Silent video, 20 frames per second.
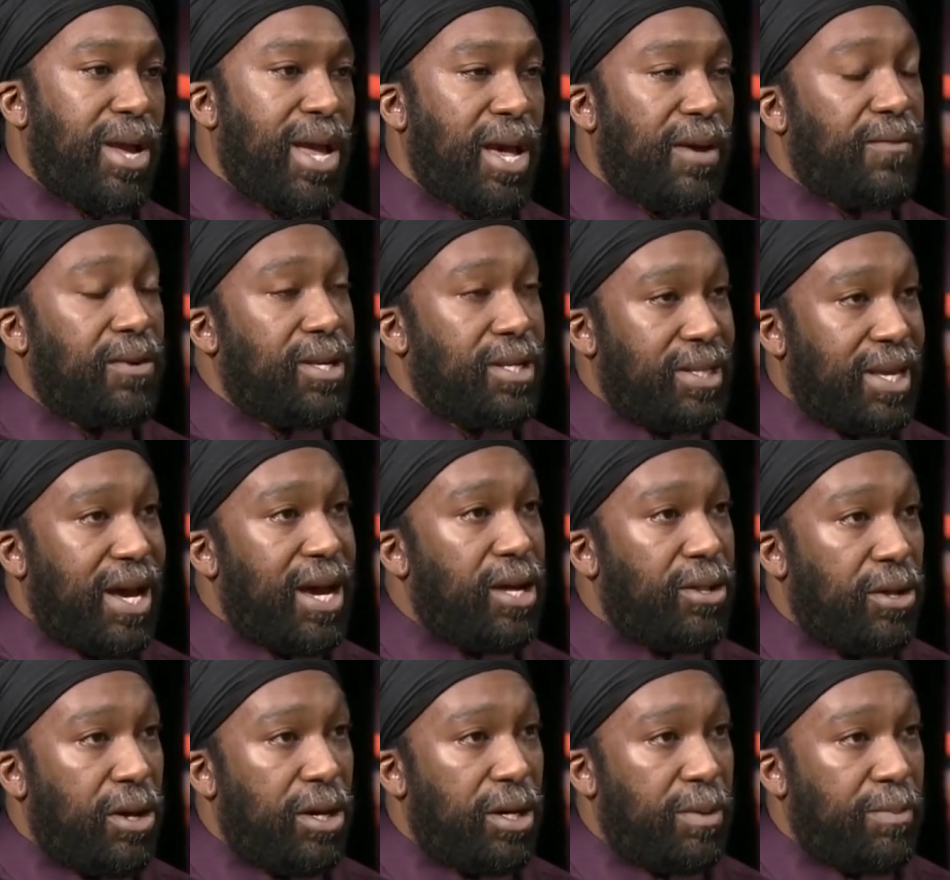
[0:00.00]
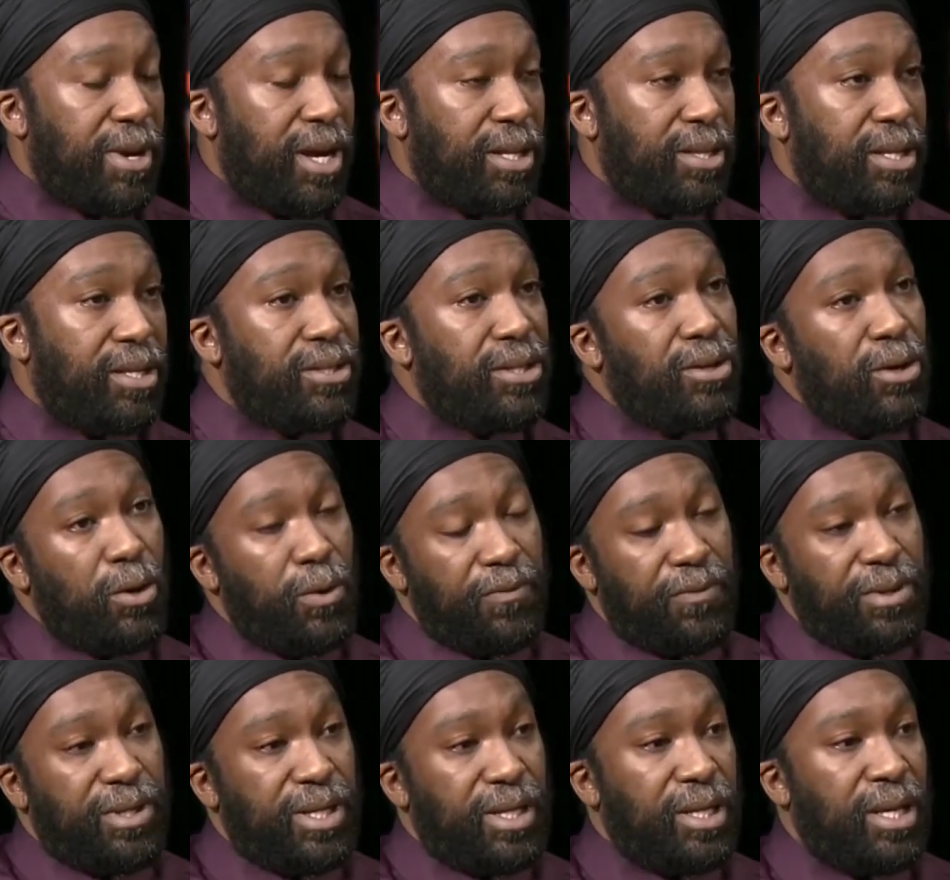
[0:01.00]
we're having a dialogue about this and
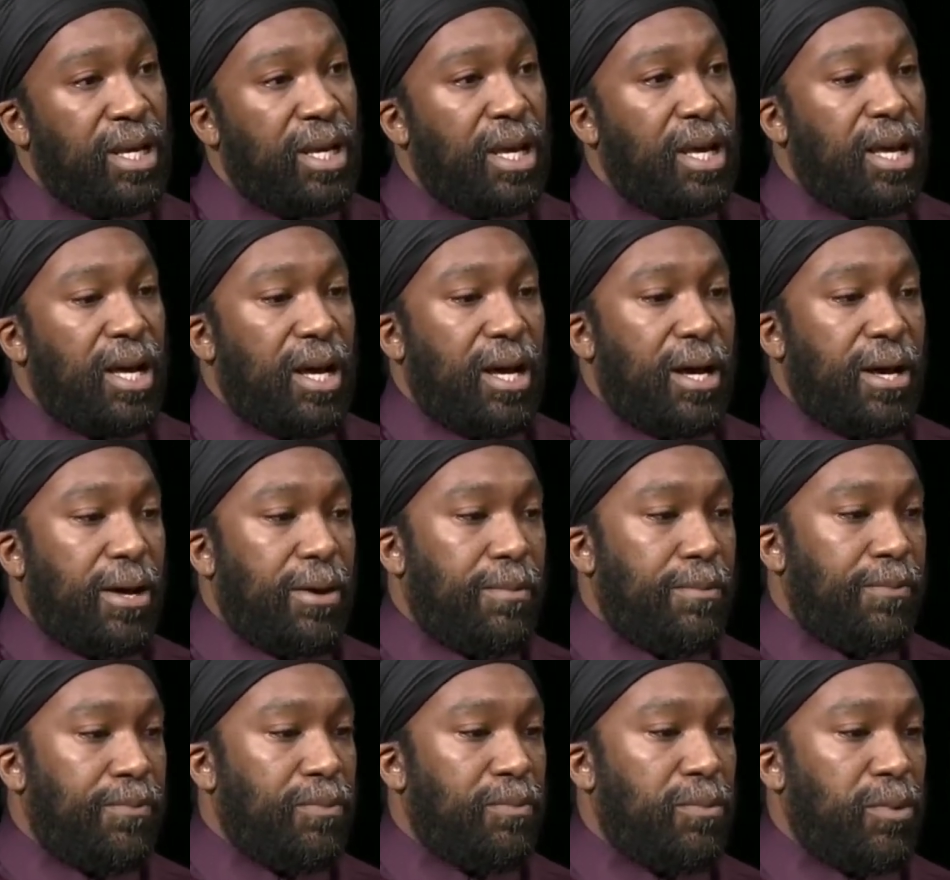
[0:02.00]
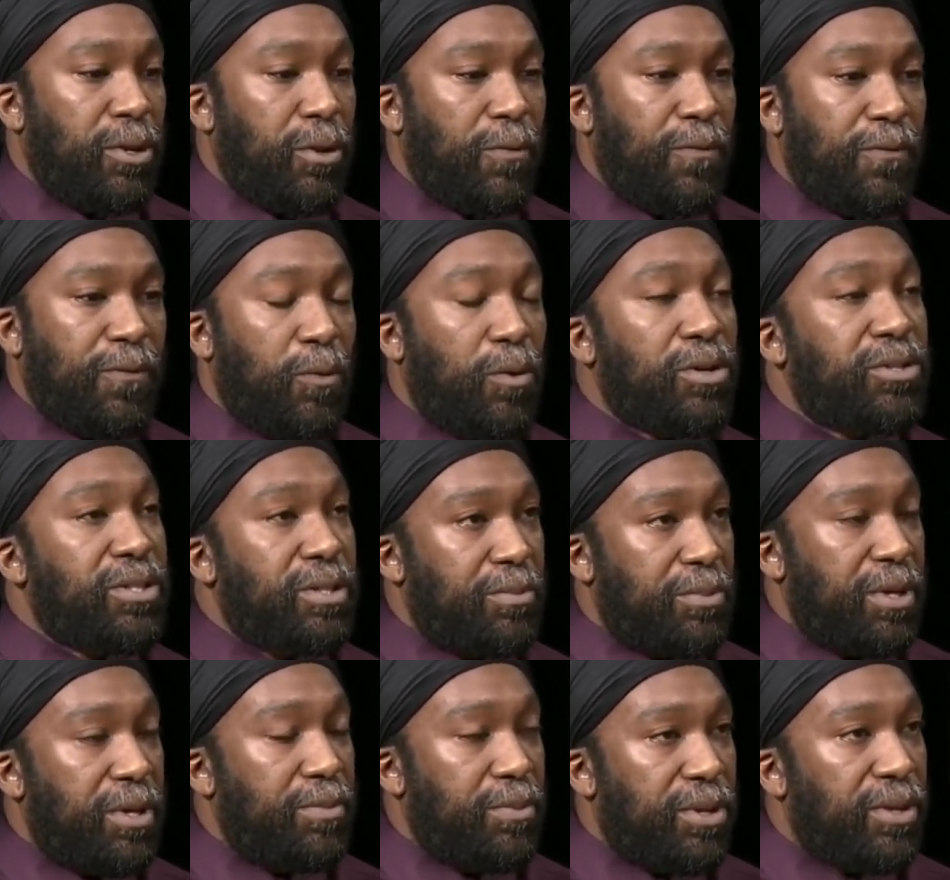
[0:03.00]
hopefully, forcing
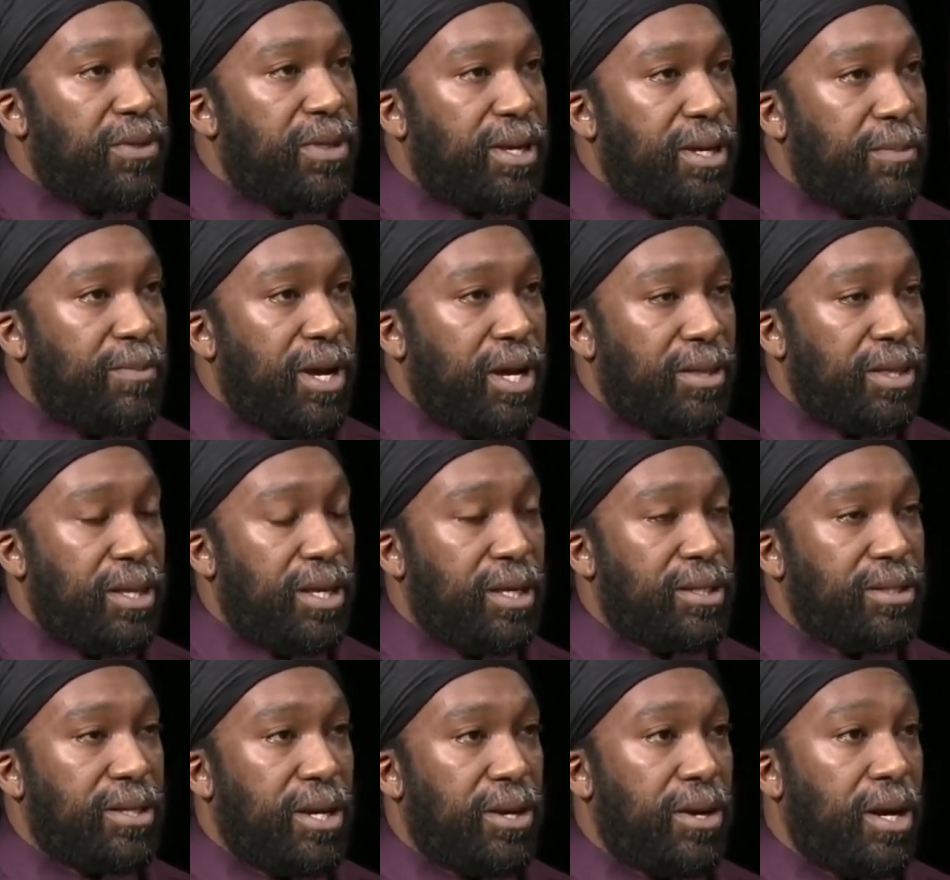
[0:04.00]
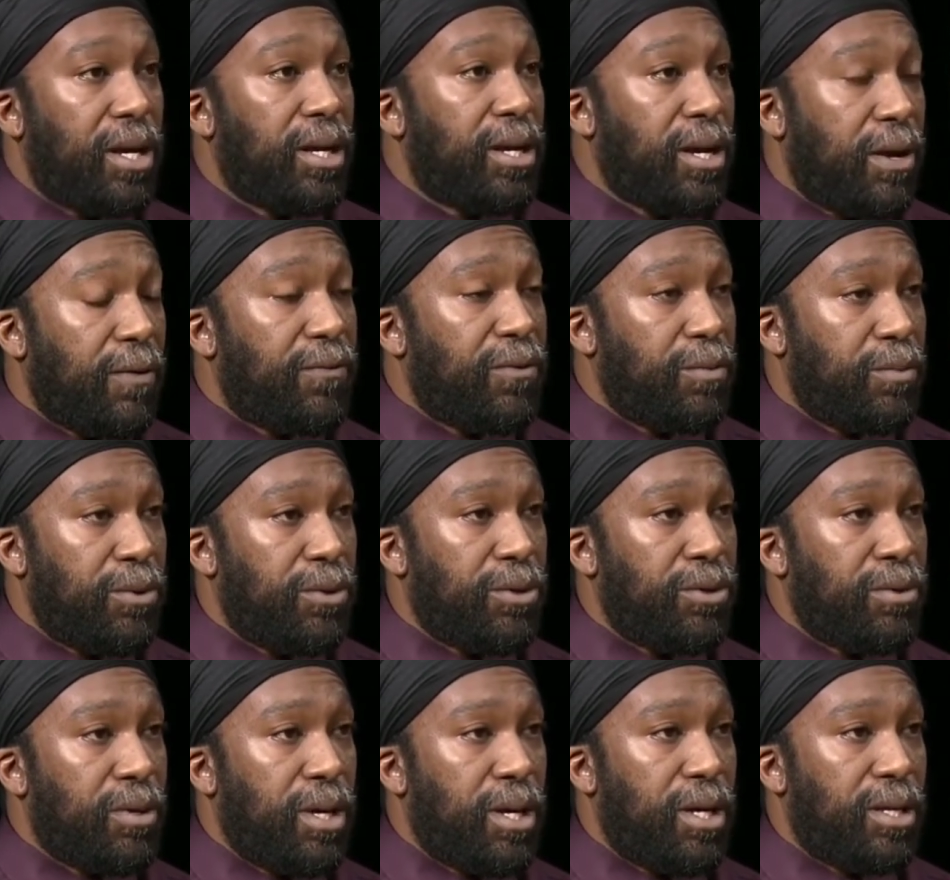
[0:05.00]
people to think about things that are
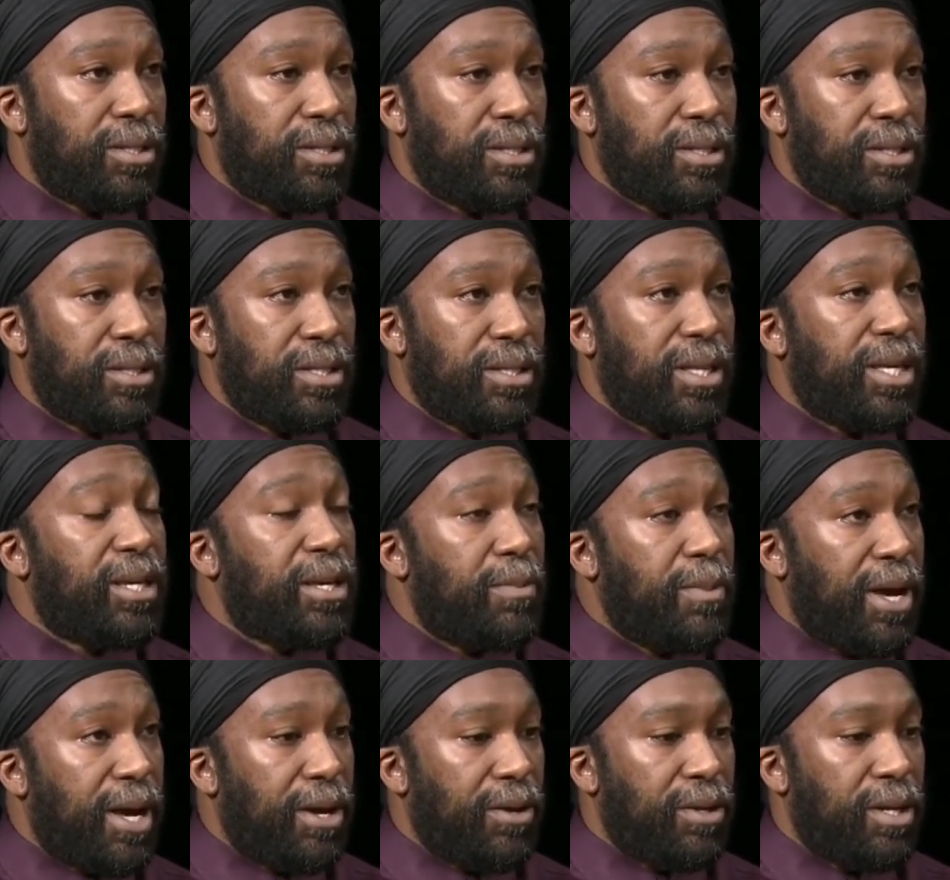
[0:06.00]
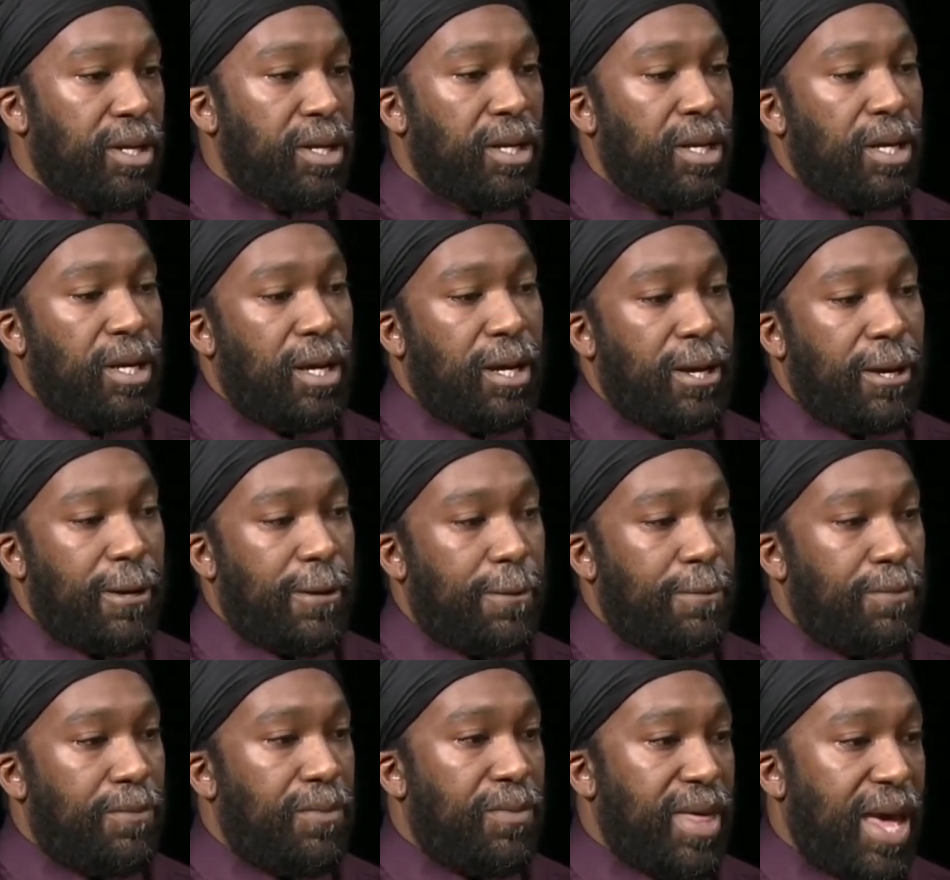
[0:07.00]
uncomfortable to think about,
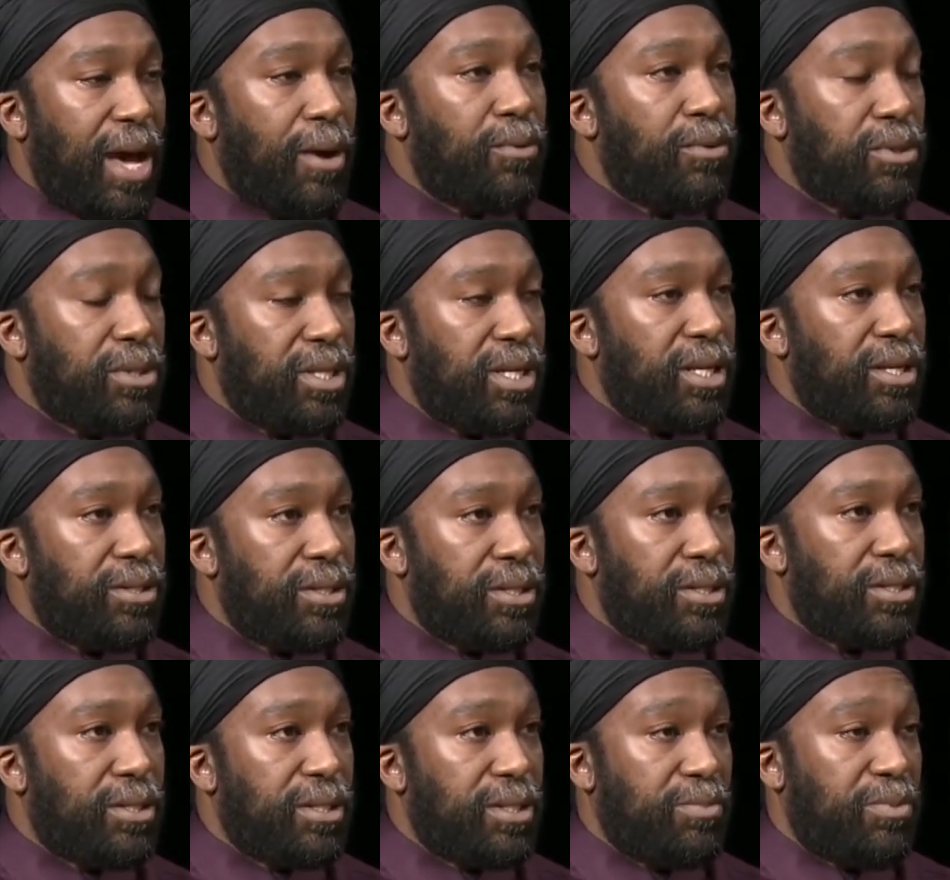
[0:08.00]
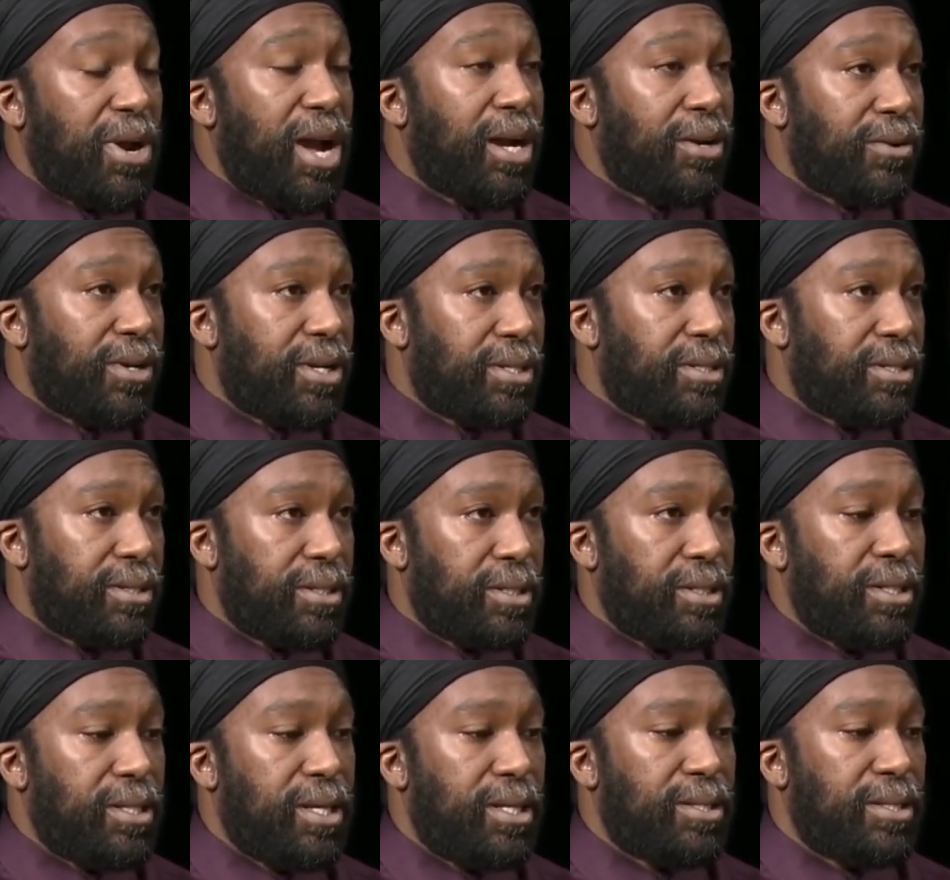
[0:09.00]
that will lead to progress.
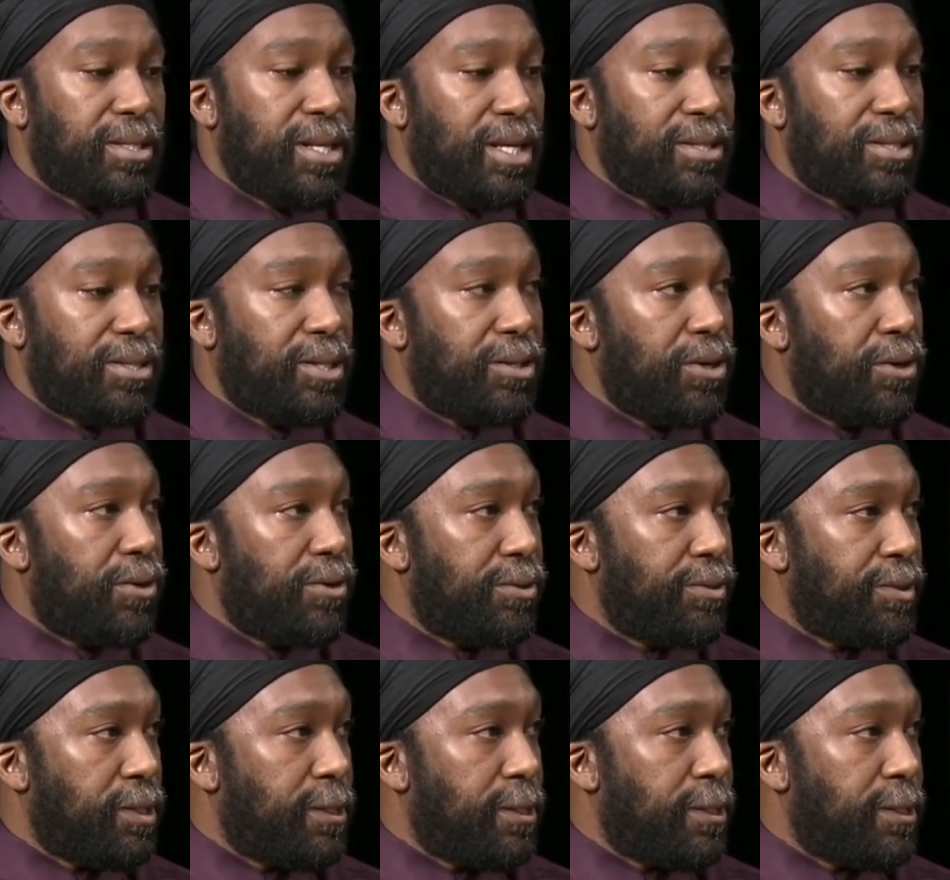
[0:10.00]
That's the goal.